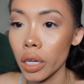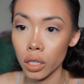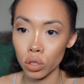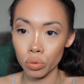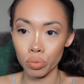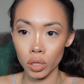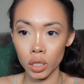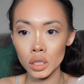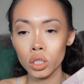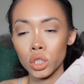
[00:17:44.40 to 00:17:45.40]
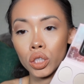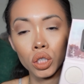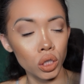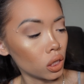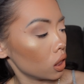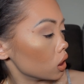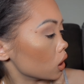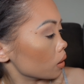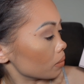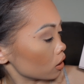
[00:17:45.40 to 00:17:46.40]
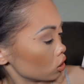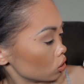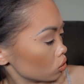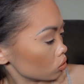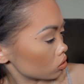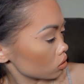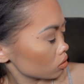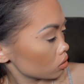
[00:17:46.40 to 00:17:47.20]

angle brush and then I'm gonna use